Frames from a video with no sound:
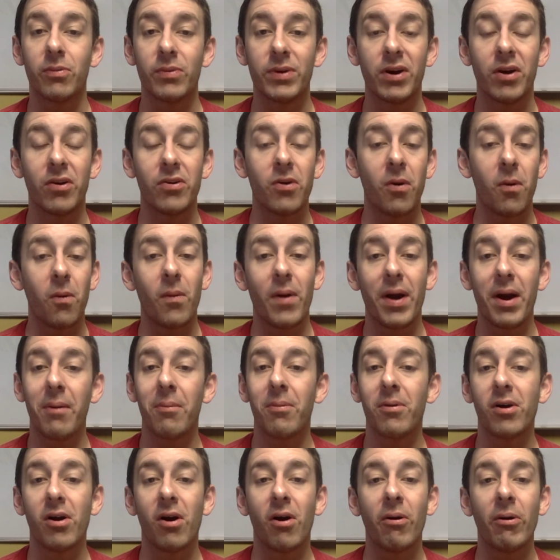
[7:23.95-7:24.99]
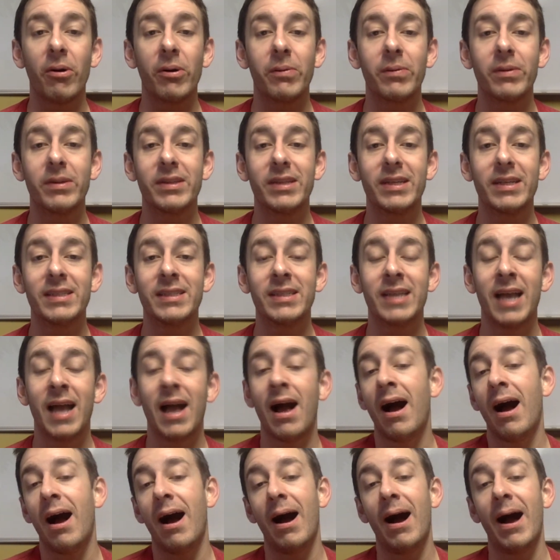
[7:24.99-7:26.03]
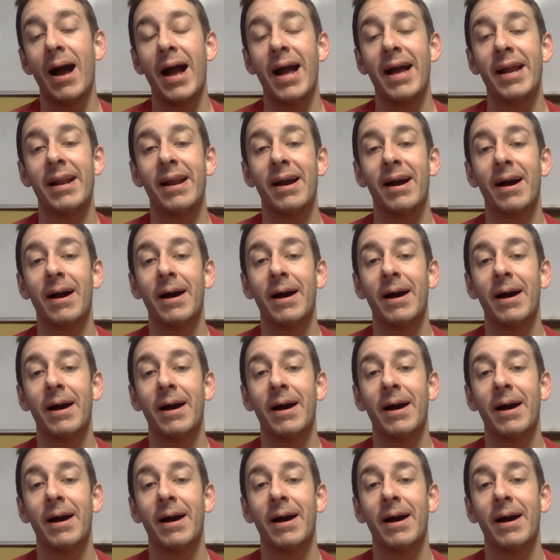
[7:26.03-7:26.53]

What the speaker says: We don't know where we're going with this, and